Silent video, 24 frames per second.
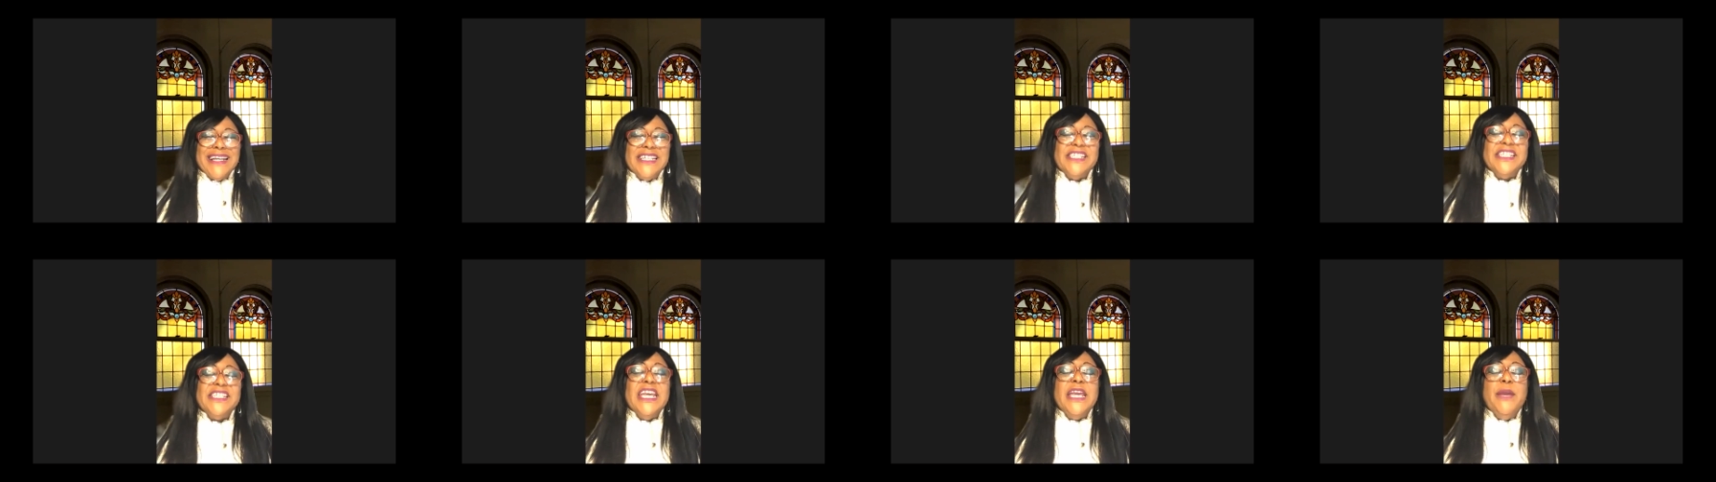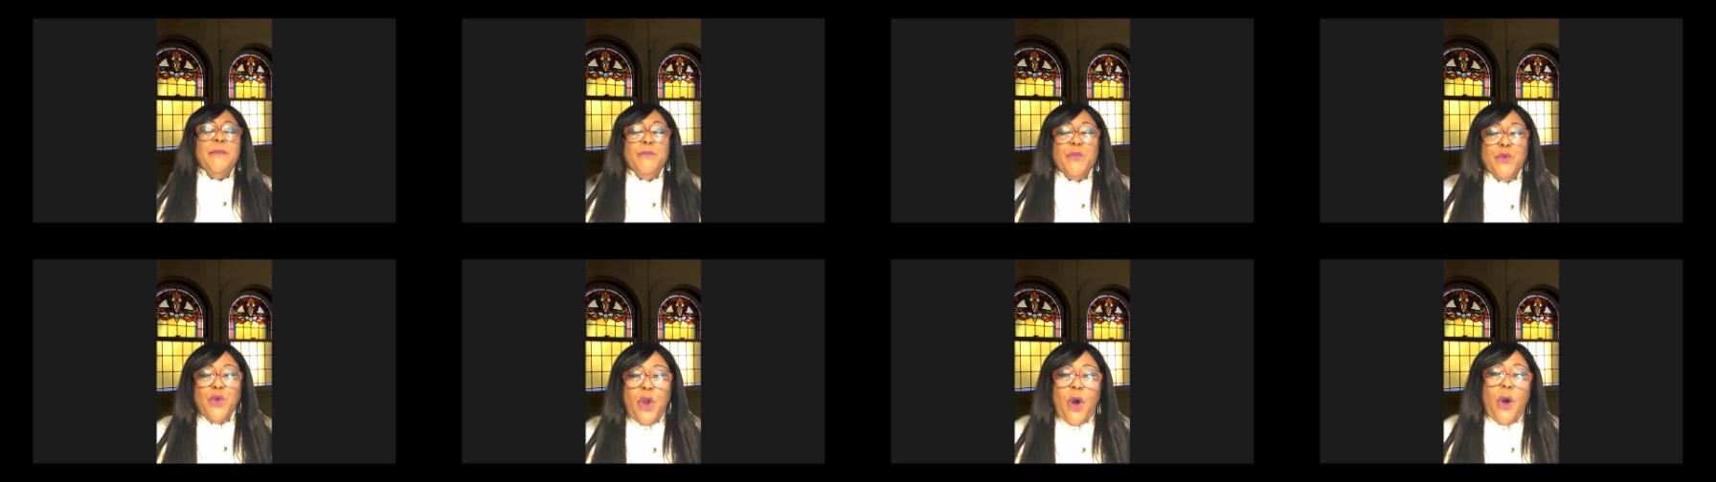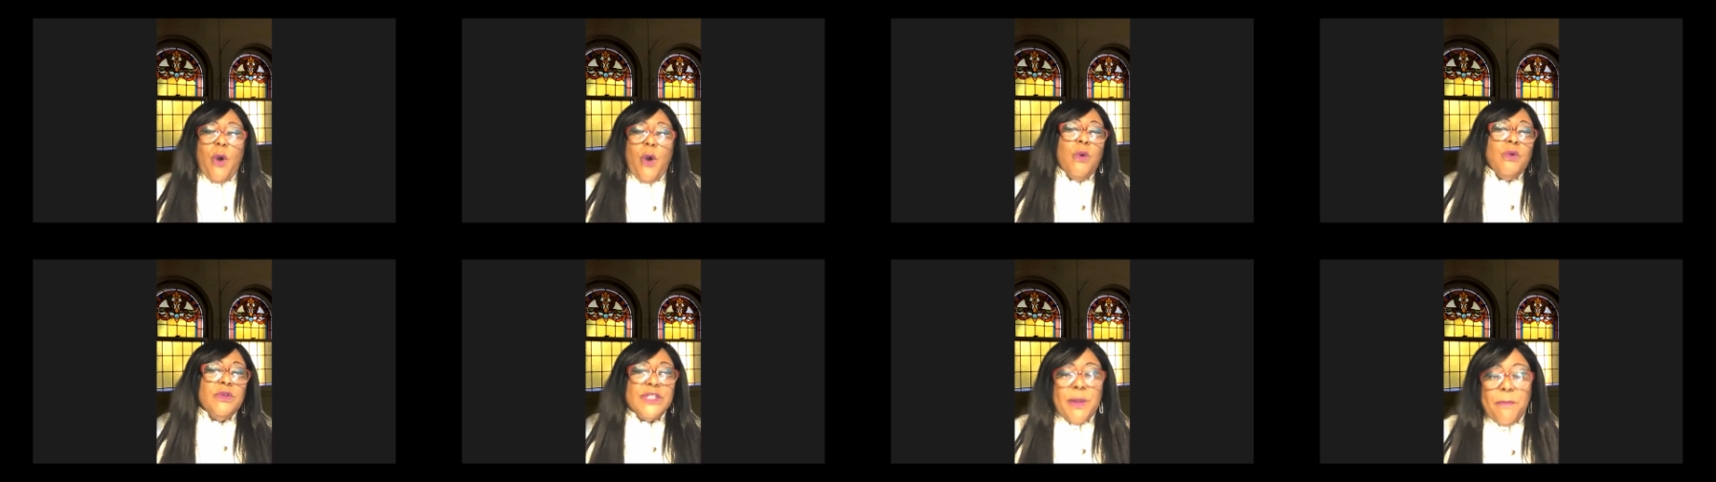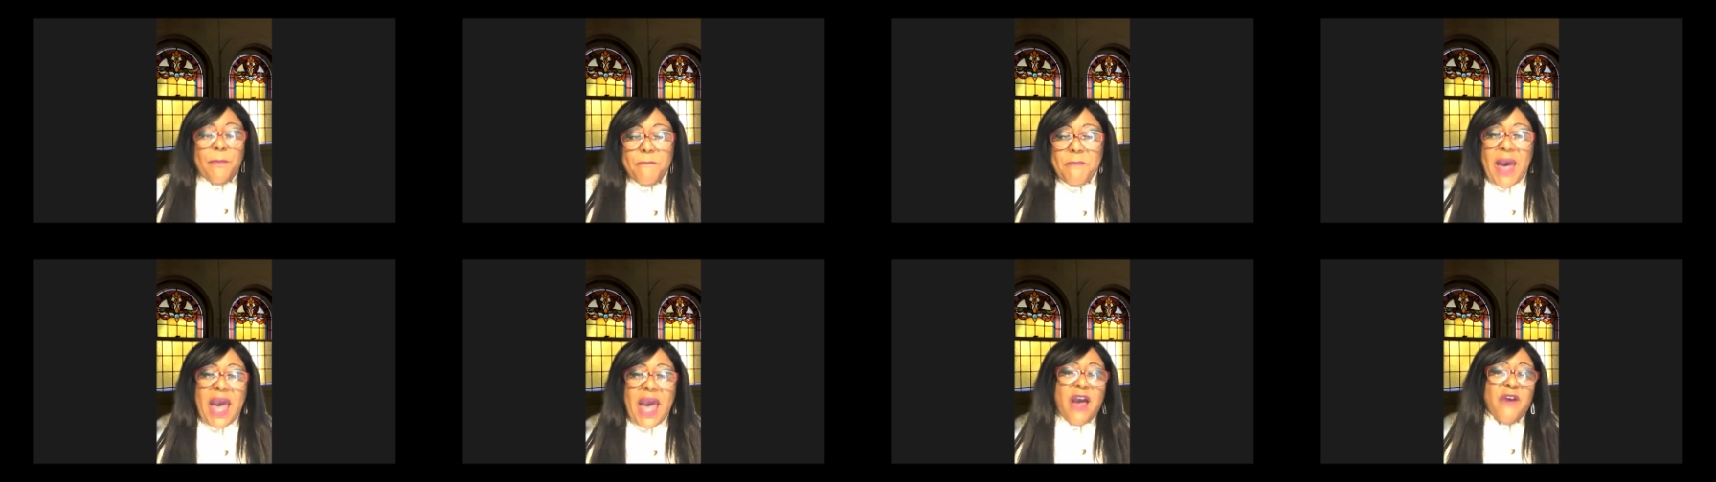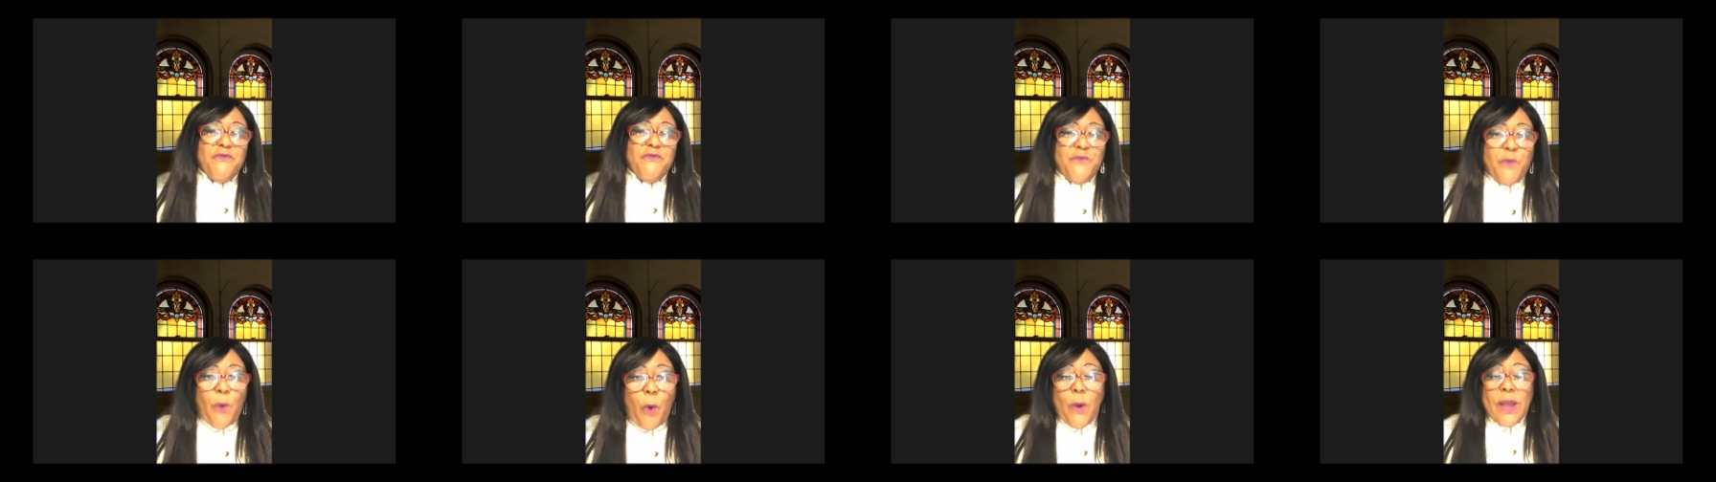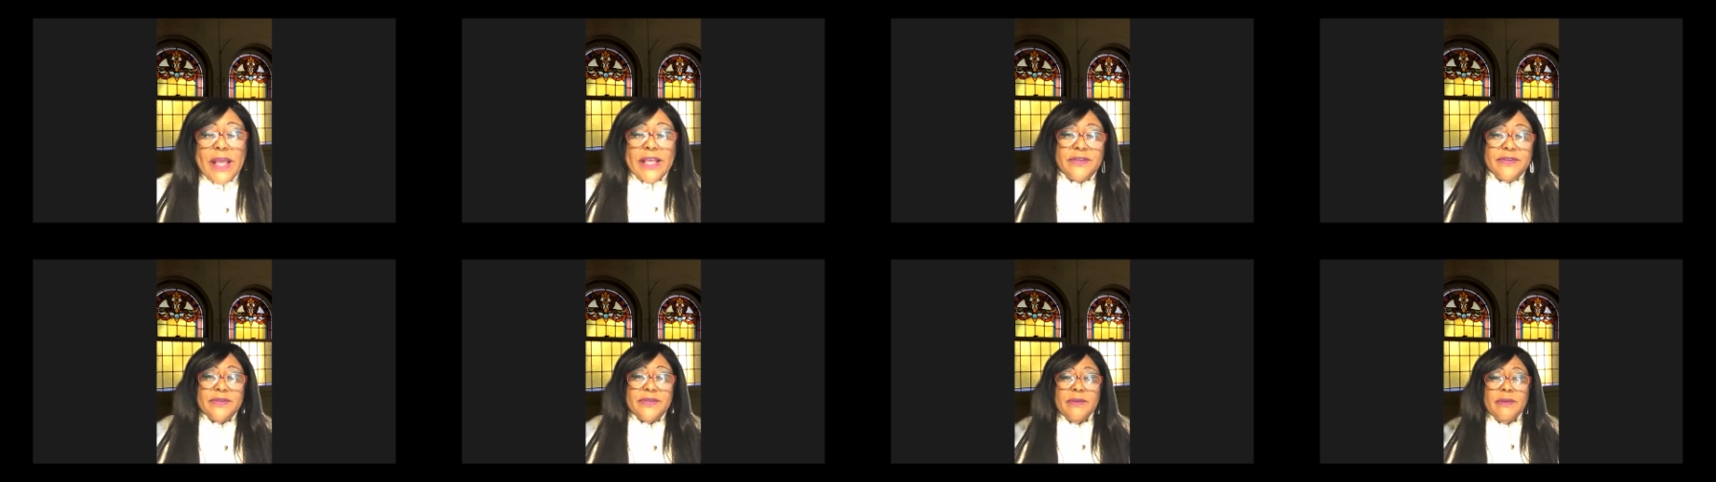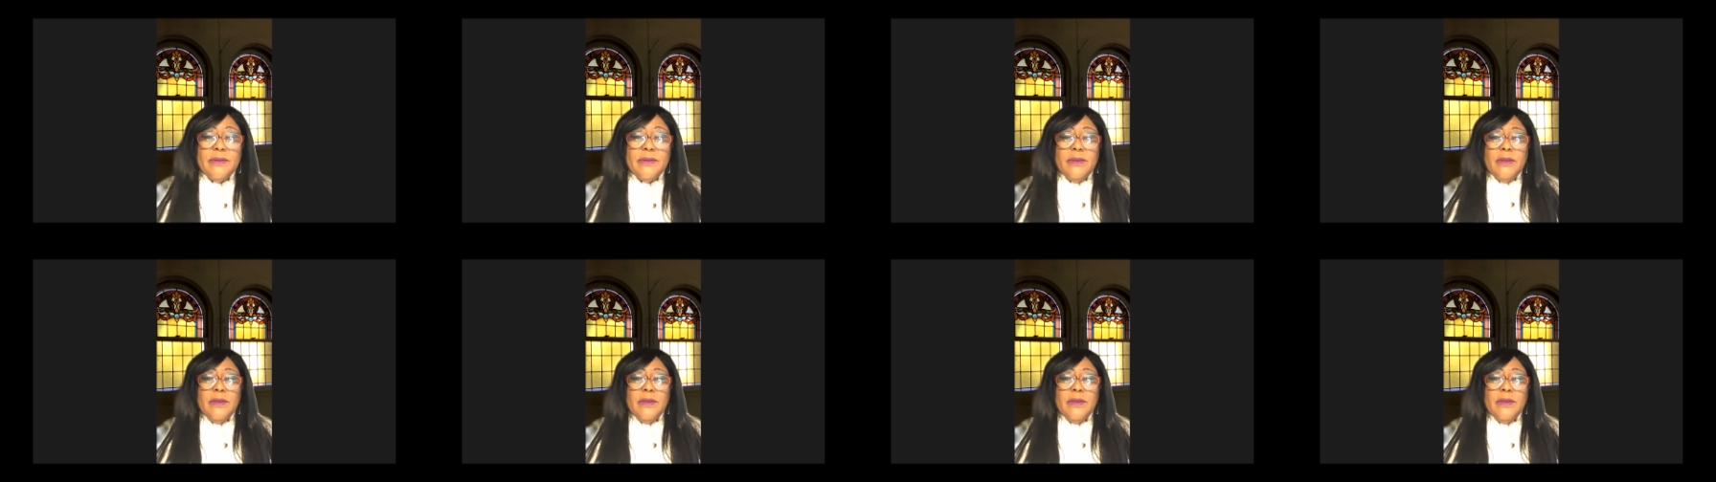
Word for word: sheep knows my voice.